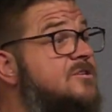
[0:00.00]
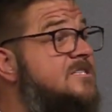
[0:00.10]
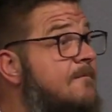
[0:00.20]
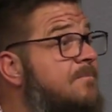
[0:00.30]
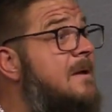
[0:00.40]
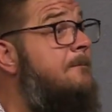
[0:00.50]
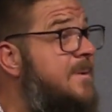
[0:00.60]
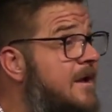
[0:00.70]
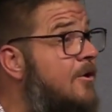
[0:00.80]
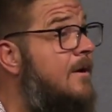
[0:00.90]
something
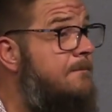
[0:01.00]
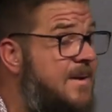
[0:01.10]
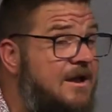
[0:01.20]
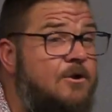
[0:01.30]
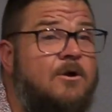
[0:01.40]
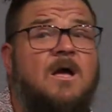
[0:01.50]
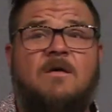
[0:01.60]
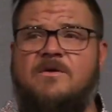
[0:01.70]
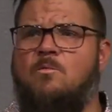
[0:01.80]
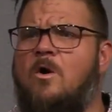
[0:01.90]
bigger and better
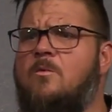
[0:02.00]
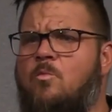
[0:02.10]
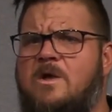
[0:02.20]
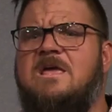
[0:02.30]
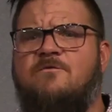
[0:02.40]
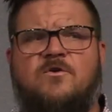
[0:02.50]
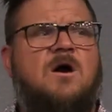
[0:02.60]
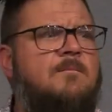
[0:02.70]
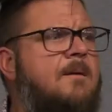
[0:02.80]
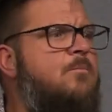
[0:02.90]
than what we've
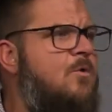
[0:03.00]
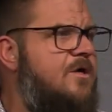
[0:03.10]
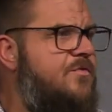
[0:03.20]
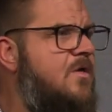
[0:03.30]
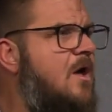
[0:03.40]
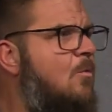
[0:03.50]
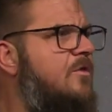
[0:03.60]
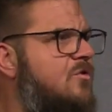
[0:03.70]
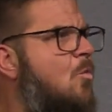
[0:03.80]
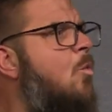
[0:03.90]
come up with,
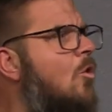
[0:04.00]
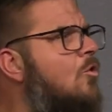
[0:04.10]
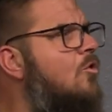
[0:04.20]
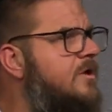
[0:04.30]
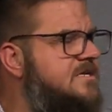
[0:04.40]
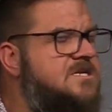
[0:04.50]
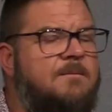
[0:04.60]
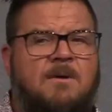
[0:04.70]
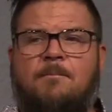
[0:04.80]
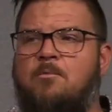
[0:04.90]
what the world has
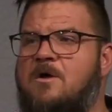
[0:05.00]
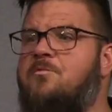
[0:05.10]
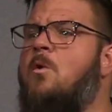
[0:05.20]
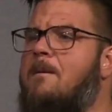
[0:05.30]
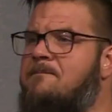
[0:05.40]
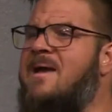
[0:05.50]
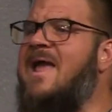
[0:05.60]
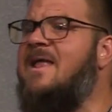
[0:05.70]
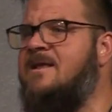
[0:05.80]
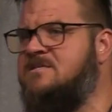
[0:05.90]
come up with, what
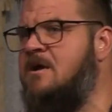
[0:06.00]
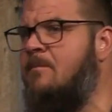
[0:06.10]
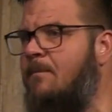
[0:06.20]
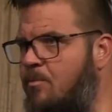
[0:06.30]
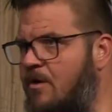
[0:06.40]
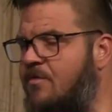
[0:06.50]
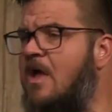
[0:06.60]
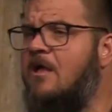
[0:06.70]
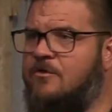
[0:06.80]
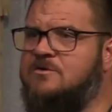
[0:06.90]
man has come up with.
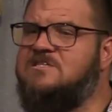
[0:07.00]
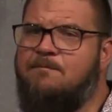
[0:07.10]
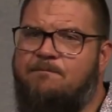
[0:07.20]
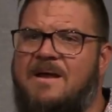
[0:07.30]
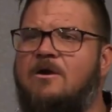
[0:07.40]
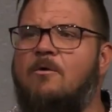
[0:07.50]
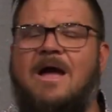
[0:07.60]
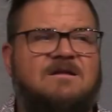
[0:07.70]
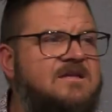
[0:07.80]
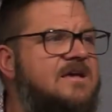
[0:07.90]
There's some better
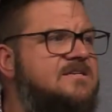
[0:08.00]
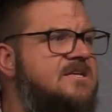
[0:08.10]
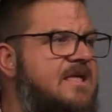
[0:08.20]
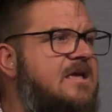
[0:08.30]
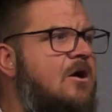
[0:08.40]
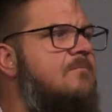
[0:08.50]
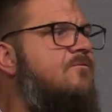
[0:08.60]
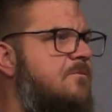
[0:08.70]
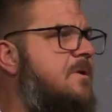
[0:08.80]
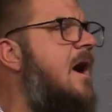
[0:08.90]
ideas, and they come
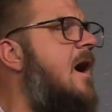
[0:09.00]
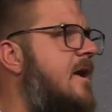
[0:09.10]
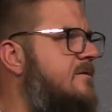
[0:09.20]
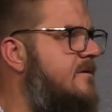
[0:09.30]
from God.